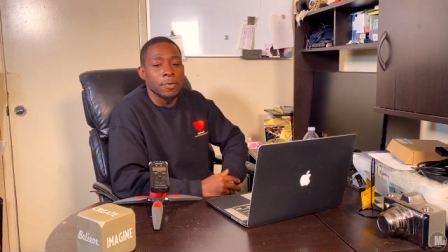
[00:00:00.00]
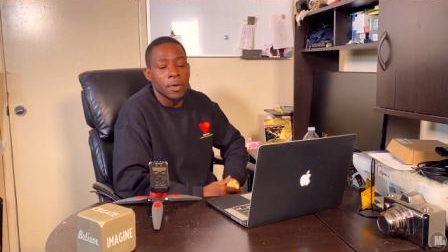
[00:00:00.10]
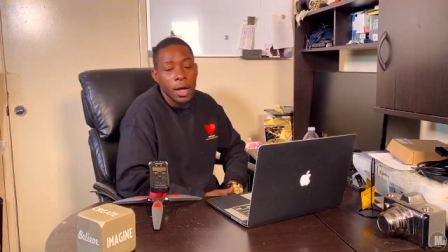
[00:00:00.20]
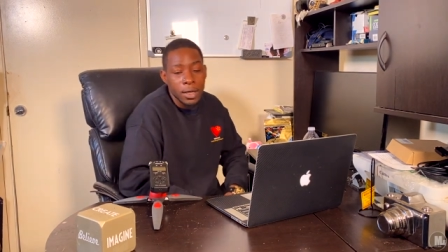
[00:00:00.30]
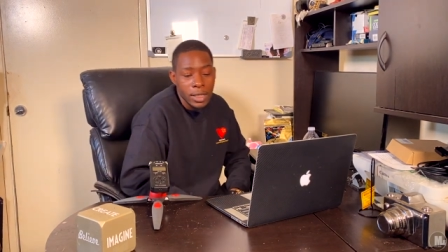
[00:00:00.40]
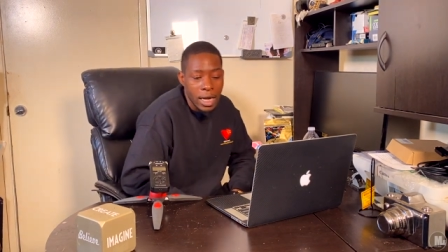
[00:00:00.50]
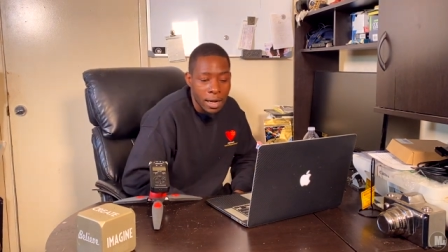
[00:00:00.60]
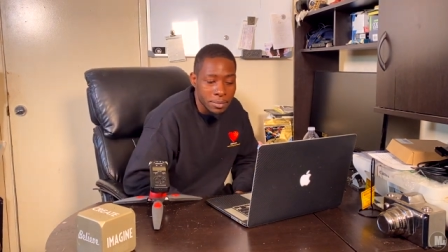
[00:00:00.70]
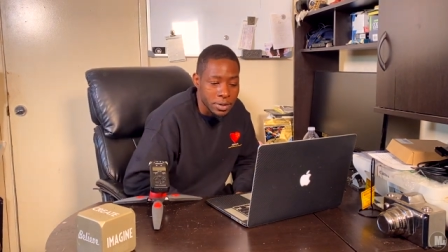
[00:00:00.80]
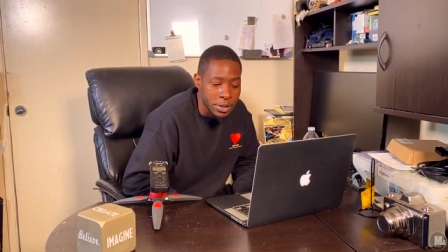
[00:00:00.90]
vlog
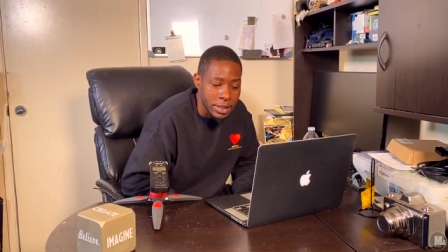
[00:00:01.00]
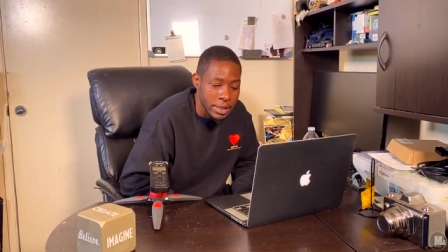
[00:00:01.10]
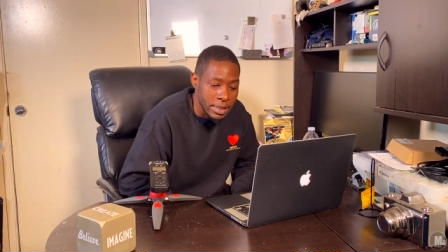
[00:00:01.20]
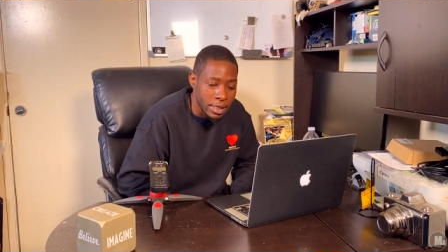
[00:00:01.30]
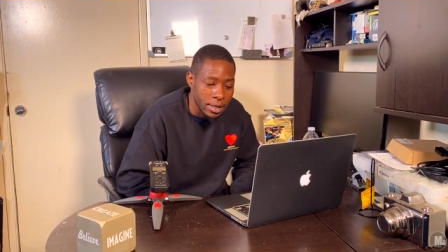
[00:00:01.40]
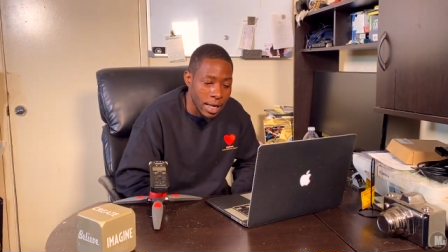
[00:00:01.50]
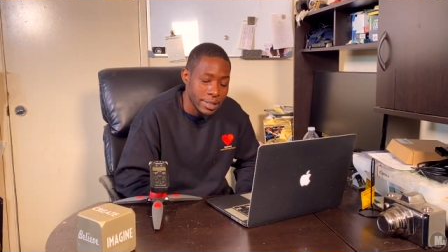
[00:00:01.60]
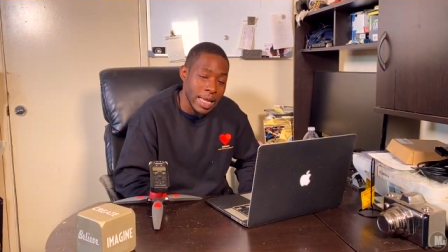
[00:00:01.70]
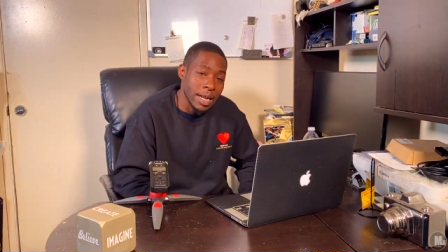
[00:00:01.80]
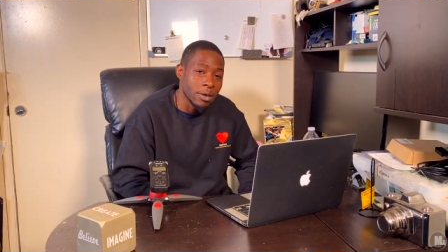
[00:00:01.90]
time, so you can see
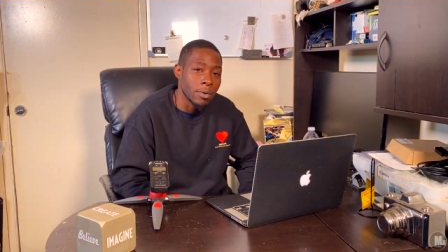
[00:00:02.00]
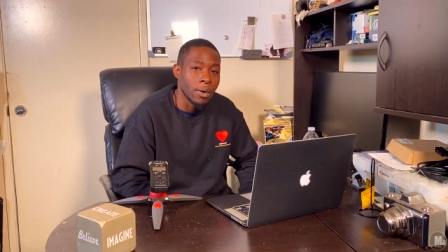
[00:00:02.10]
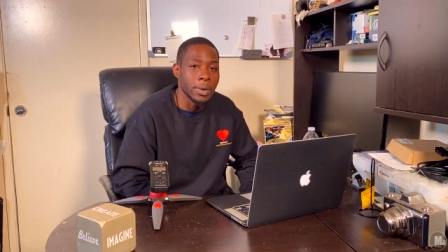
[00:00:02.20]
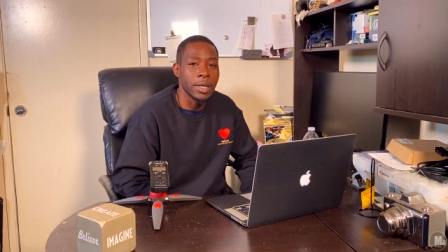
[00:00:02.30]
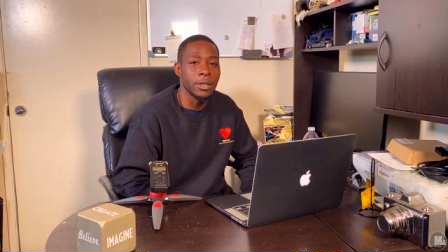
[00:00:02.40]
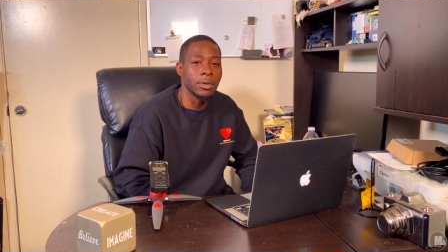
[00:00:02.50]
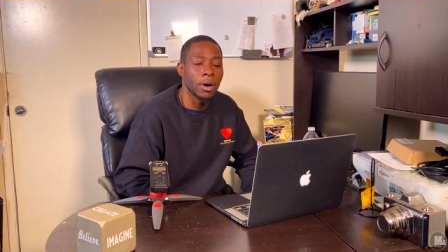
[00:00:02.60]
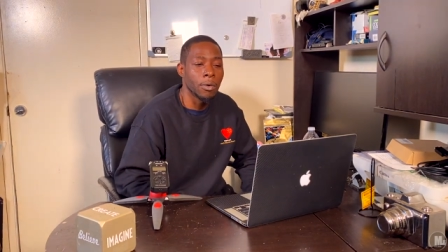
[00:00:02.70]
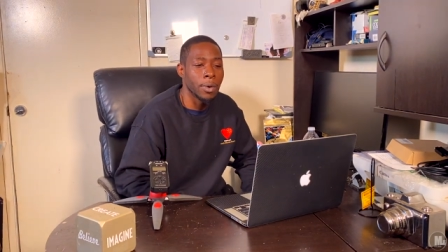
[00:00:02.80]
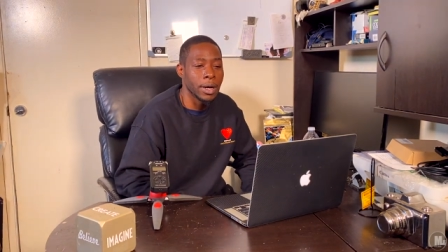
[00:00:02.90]
exactly what we do or
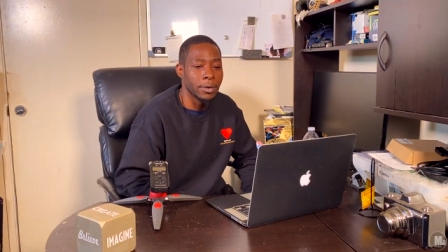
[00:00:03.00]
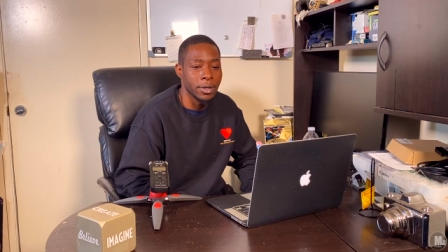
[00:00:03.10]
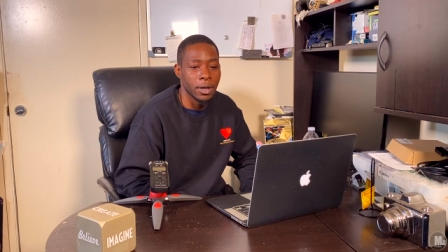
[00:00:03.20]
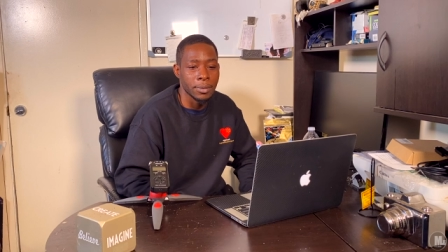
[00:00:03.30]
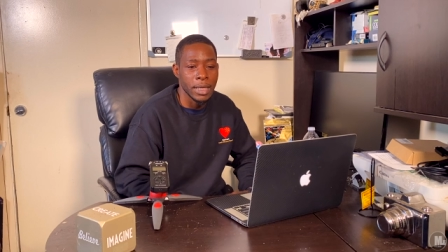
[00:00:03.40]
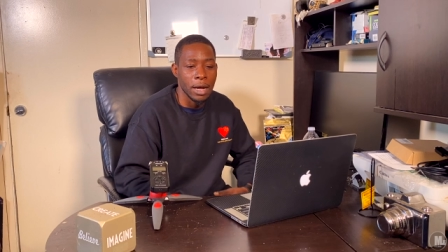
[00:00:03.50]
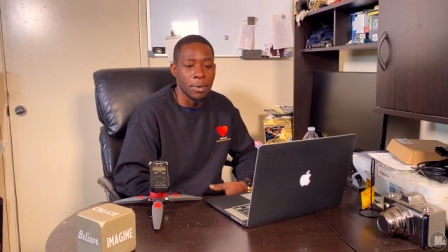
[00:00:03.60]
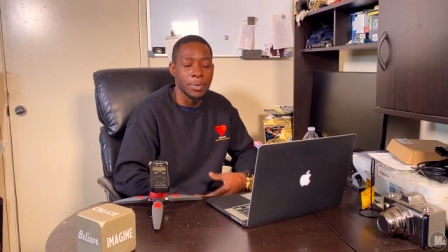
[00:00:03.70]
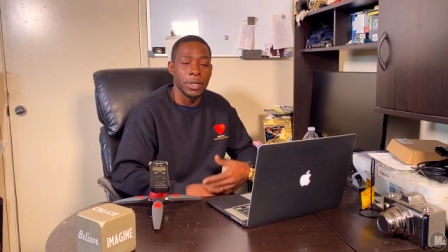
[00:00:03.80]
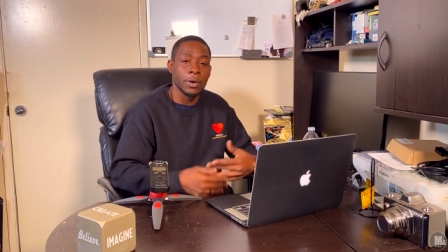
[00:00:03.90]
what you know what I'm saying what
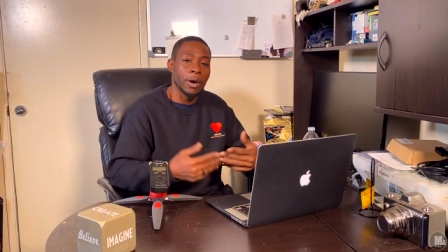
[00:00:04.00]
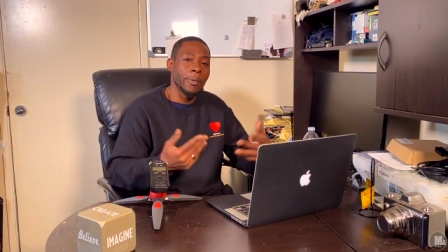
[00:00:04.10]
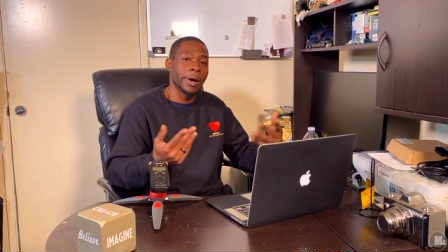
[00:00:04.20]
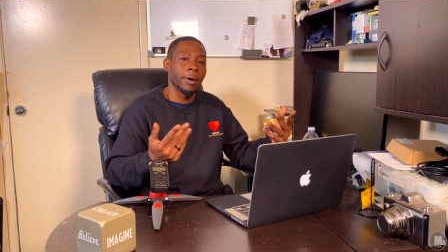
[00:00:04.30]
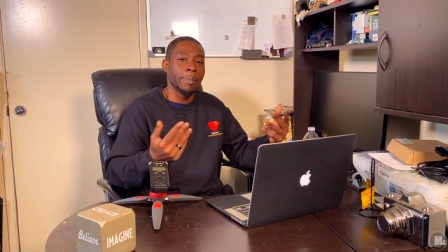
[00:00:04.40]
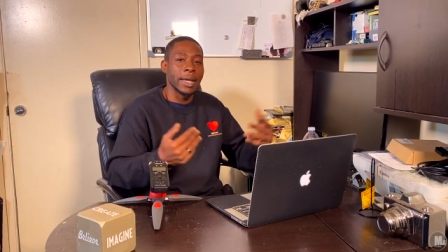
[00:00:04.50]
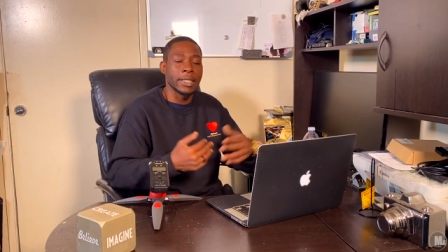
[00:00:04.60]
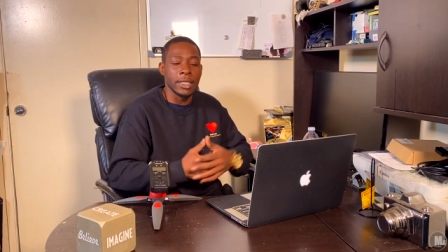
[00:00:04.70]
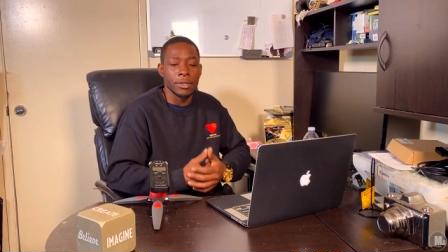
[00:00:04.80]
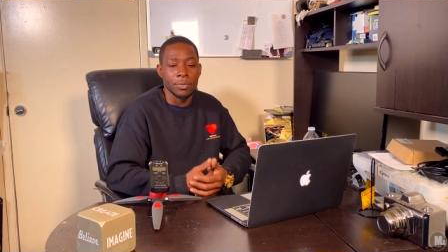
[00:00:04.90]
we do on our regular
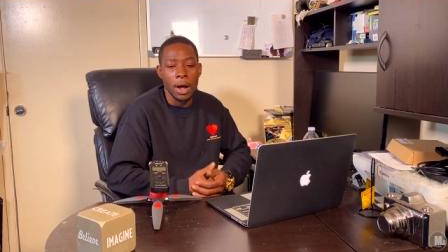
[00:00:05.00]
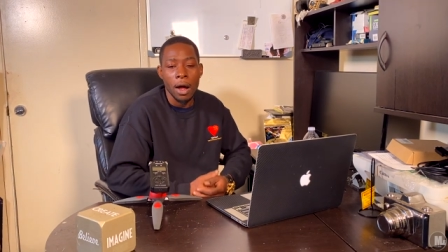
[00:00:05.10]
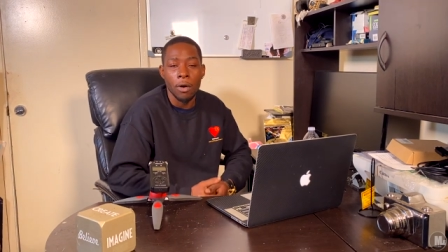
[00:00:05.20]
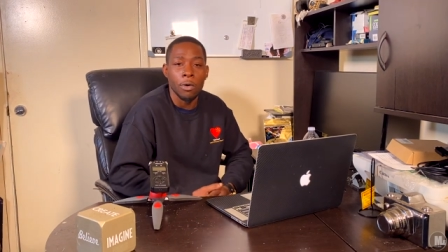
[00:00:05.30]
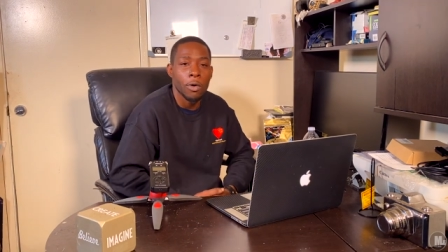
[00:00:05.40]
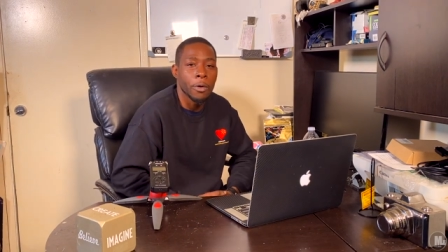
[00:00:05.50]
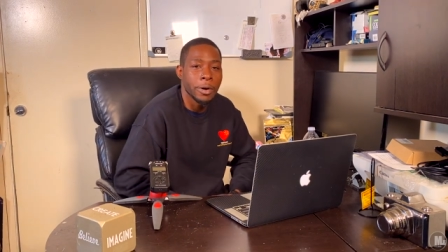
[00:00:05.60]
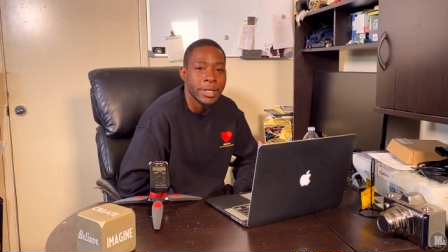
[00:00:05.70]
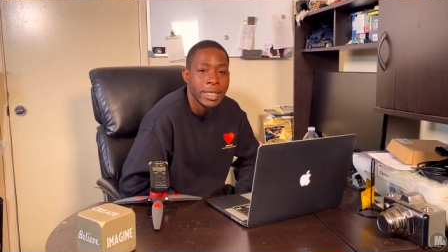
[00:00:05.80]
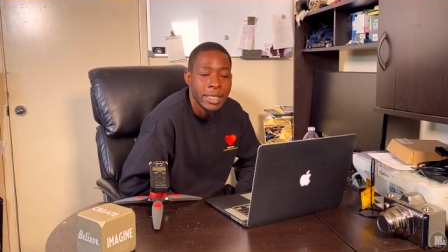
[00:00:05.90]
basis while on
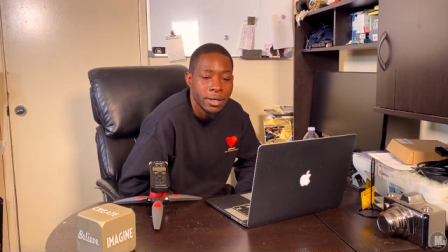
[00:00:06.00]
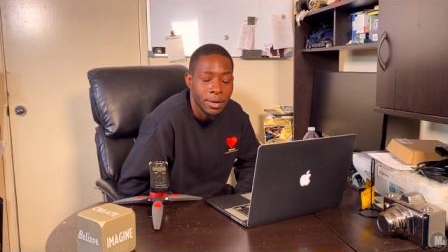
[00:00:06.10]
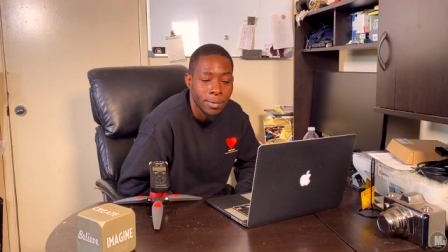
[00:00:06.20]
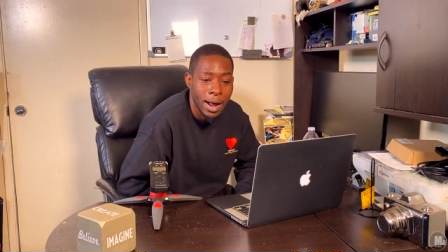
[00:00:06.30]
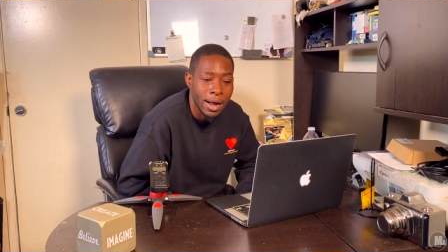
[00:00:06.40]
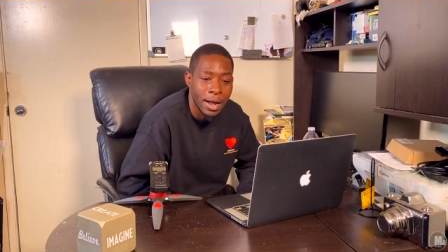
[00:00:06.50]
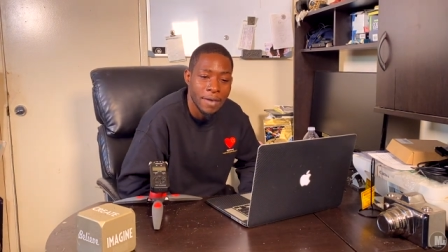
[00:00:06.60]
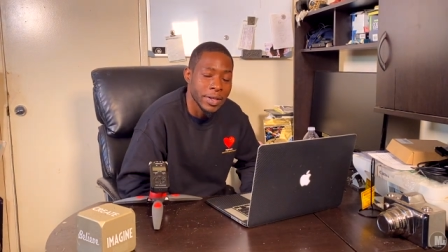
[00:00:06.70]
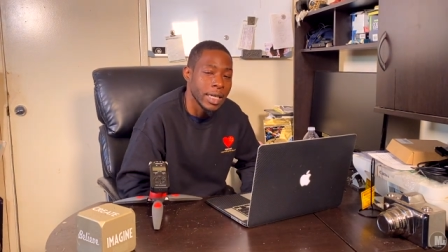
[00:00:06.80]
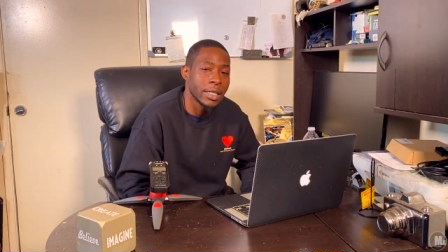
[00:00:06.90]
quarantine or while
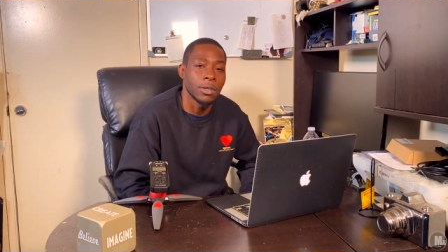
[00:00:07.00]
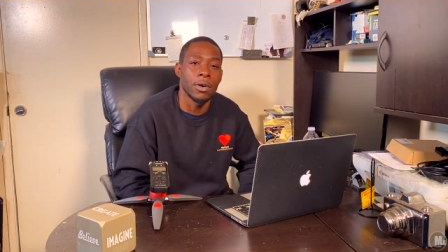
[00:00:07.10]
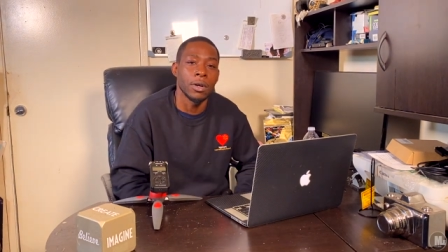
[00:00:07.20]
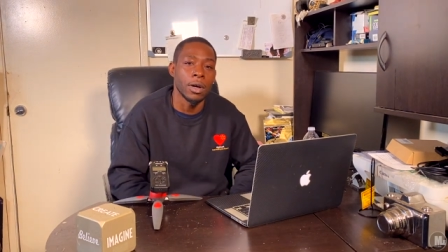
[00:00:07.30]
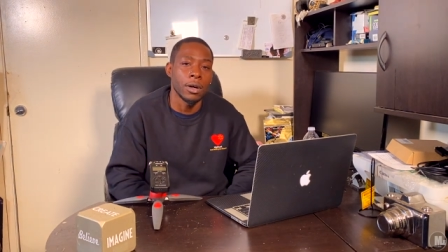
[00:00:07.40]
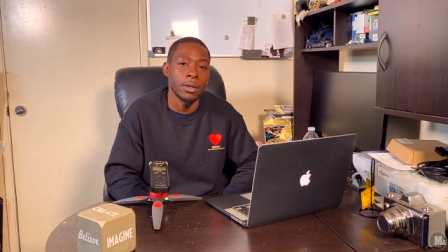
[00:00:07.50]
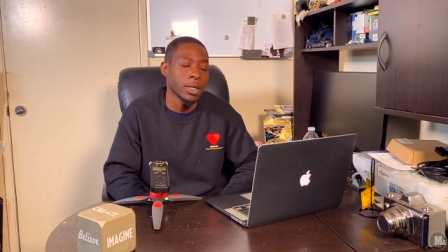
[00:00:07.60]
everything is going on